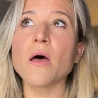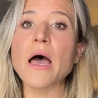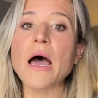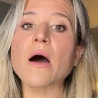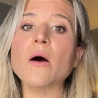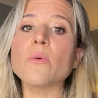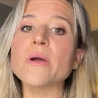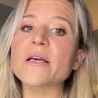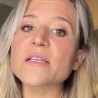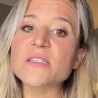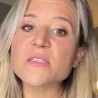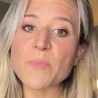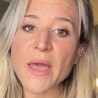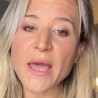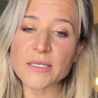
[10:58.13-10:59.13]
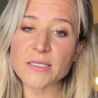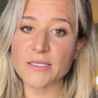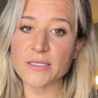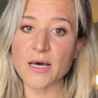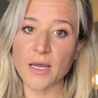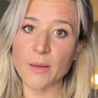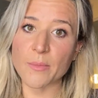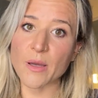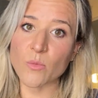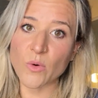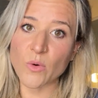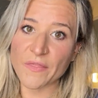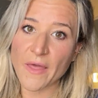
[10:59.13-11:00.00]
how we expand time, and what